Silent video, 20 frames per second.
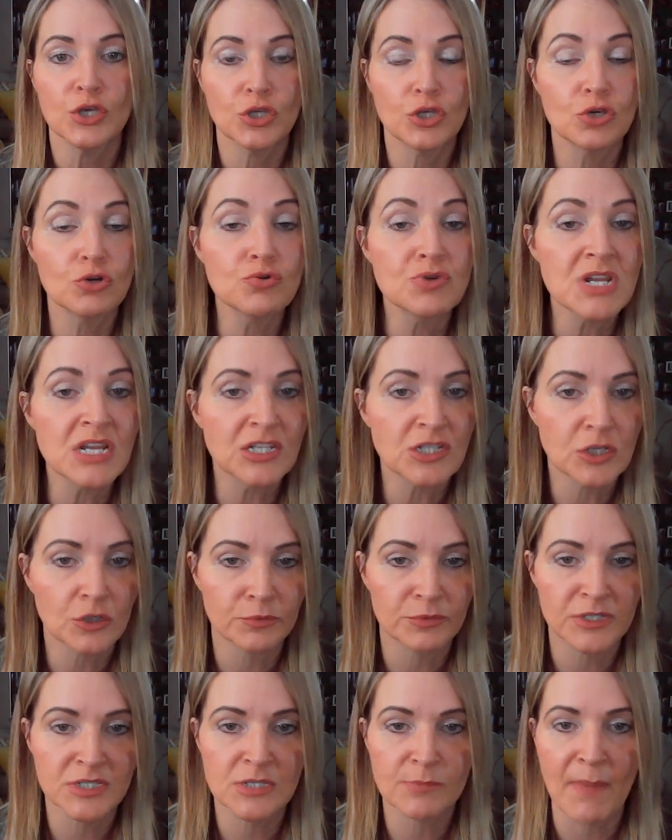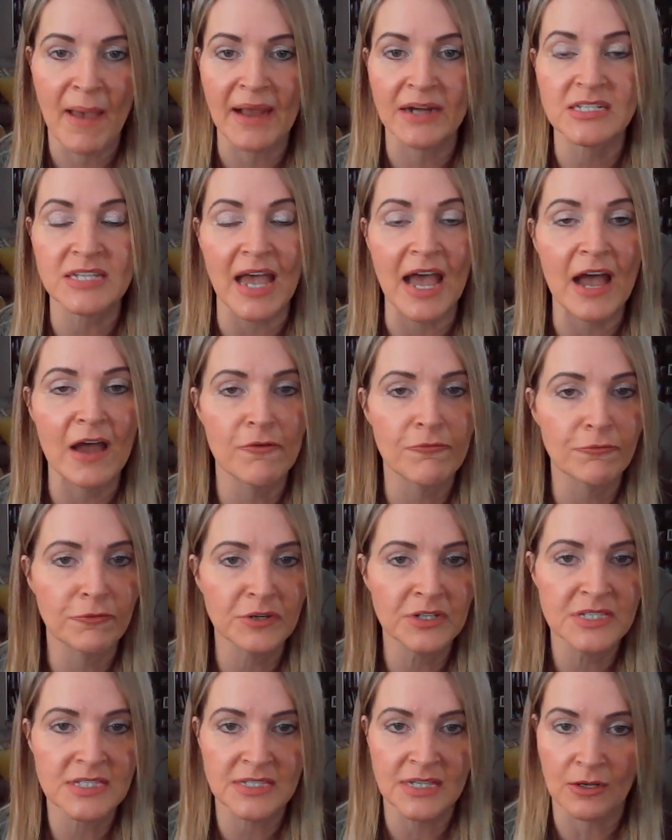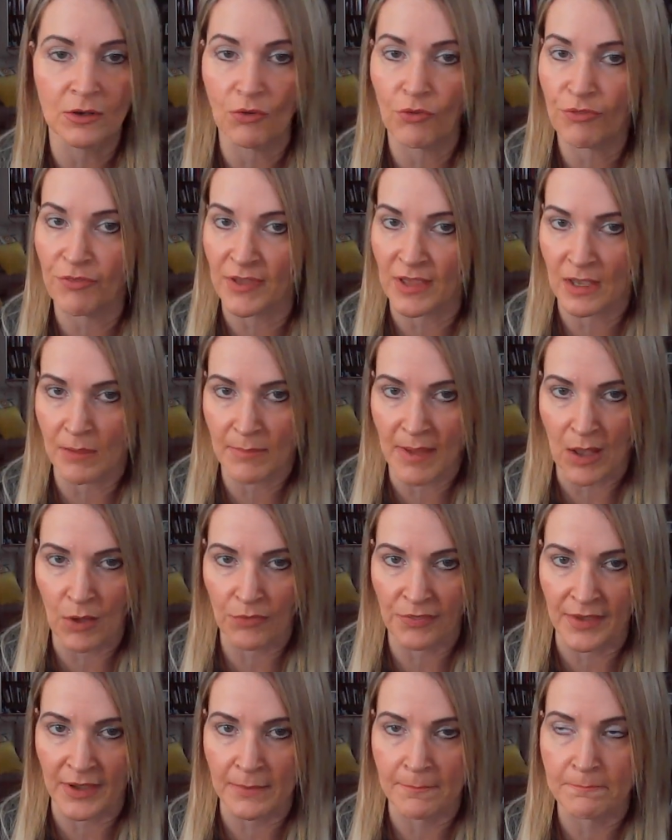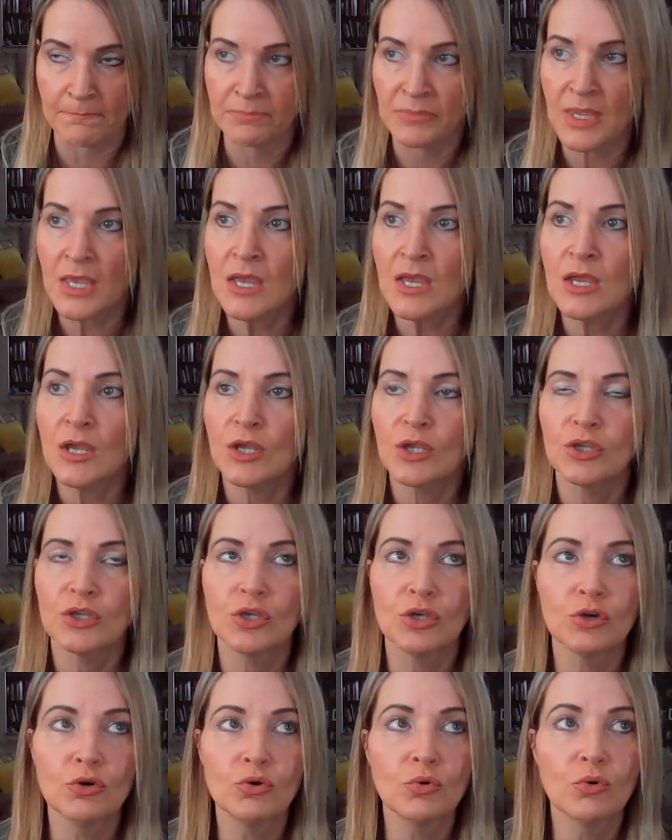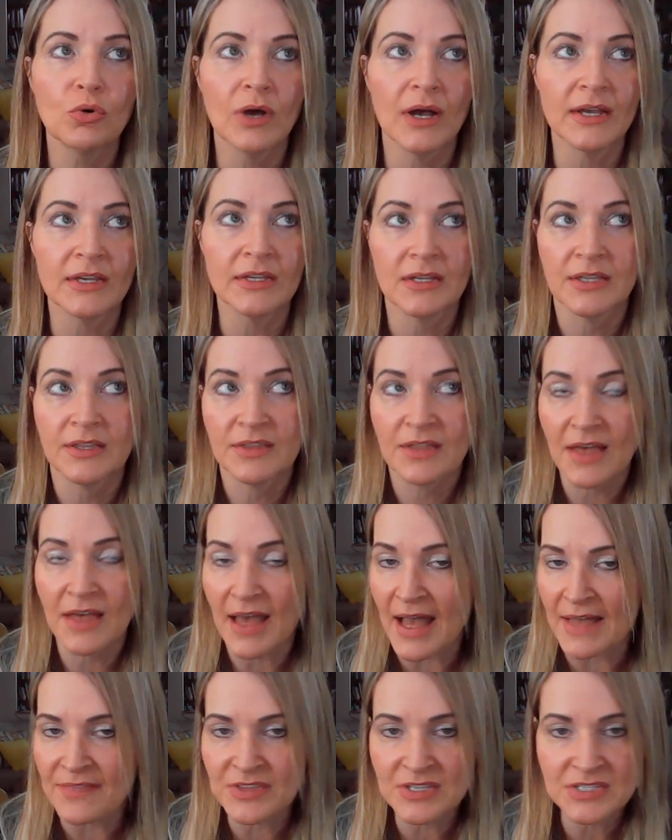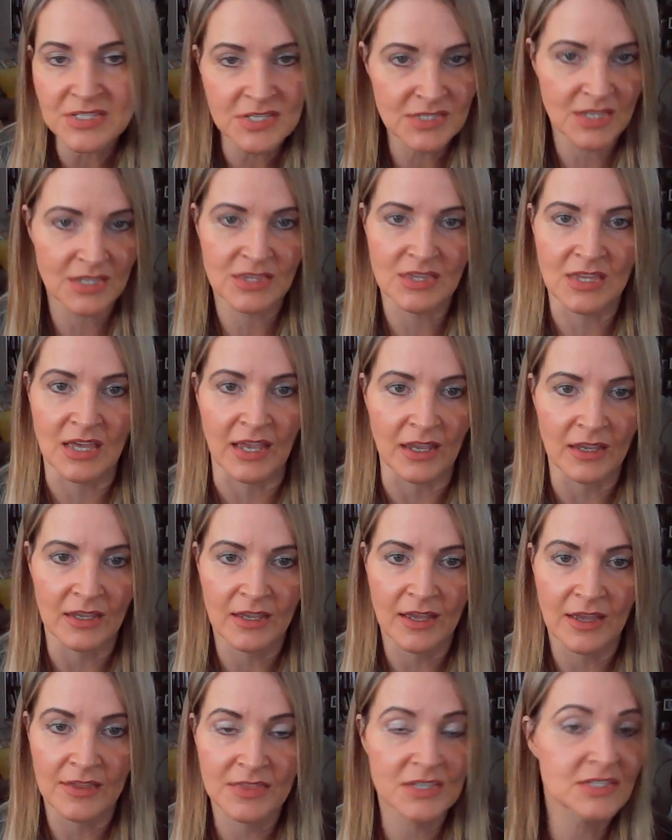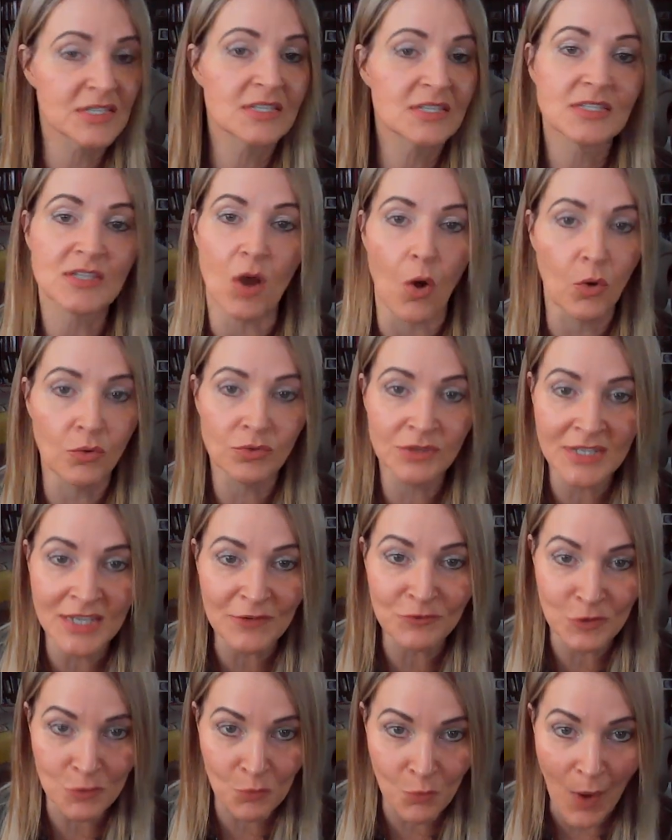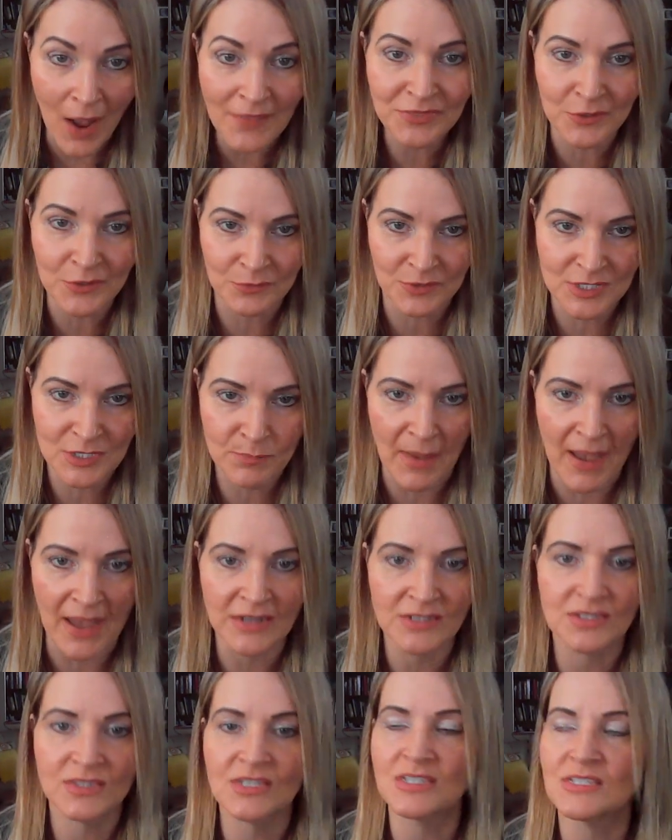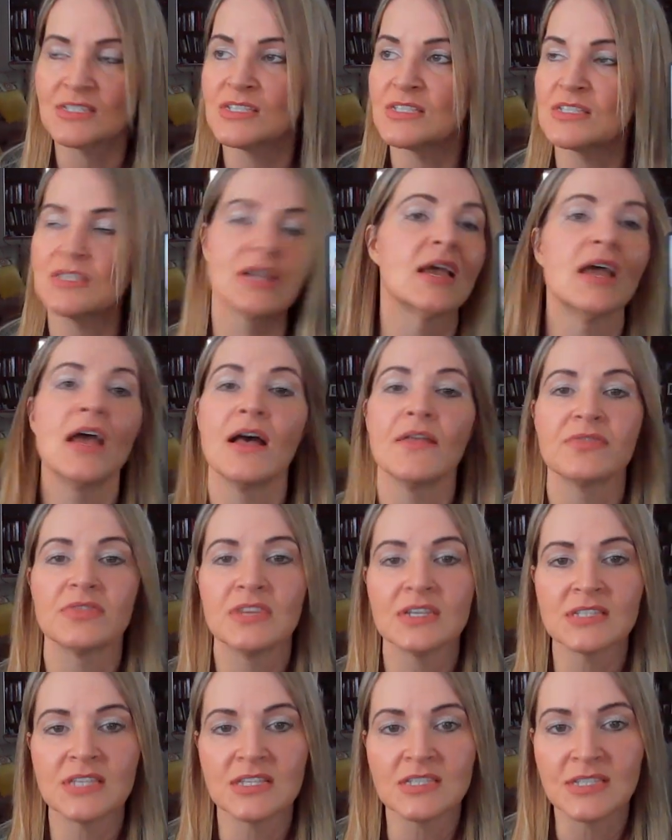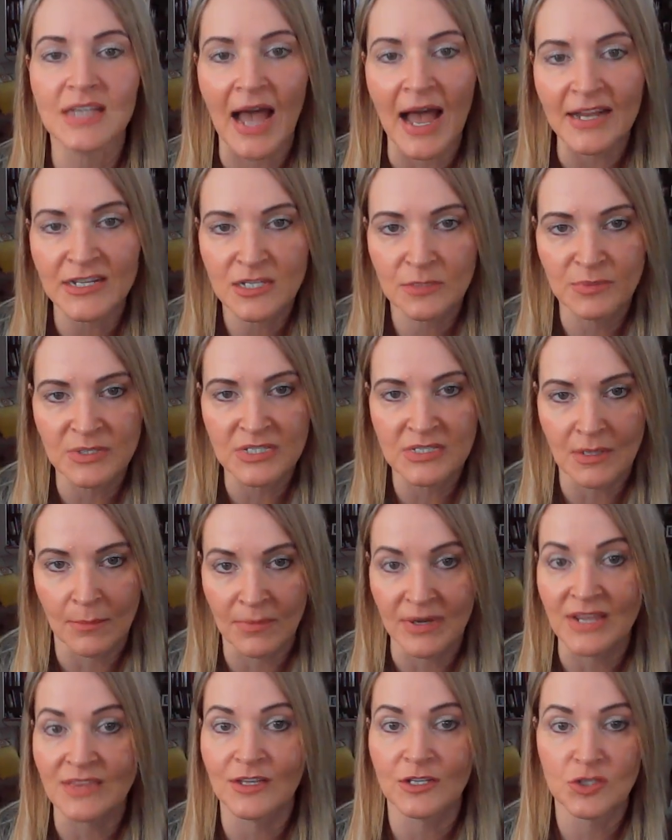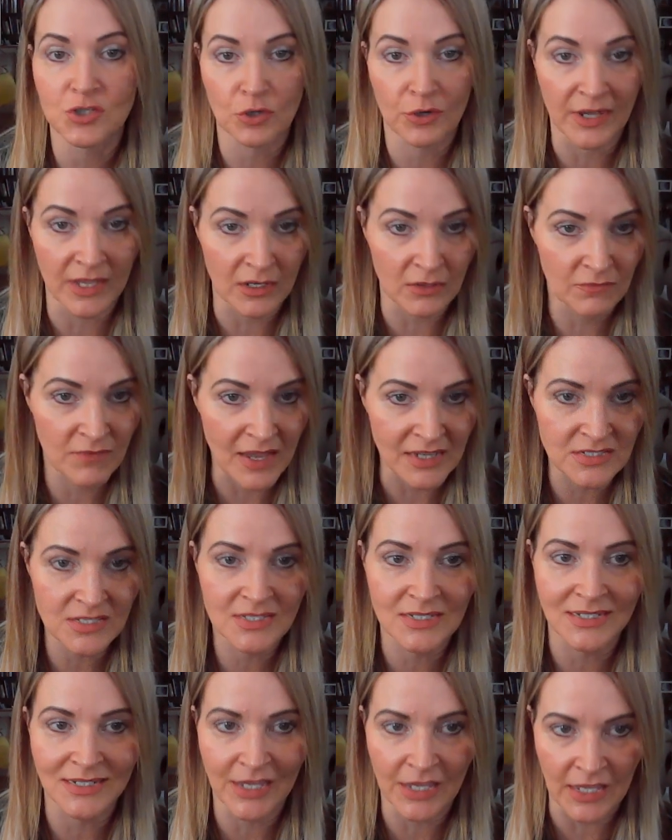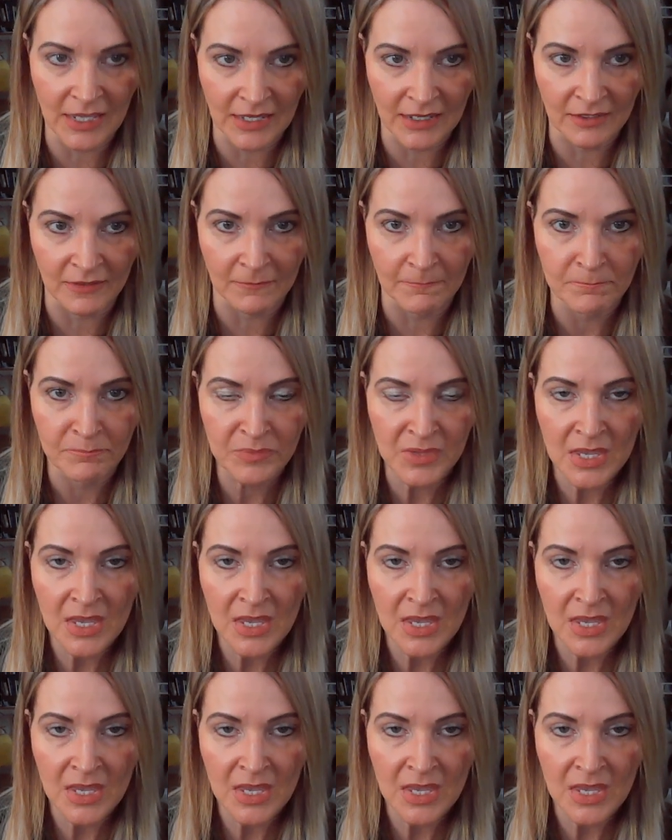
You need to respect every single thing about them. You, and this is the thing, this is only if you want the respect. This is this has got to be somebody that you're invested in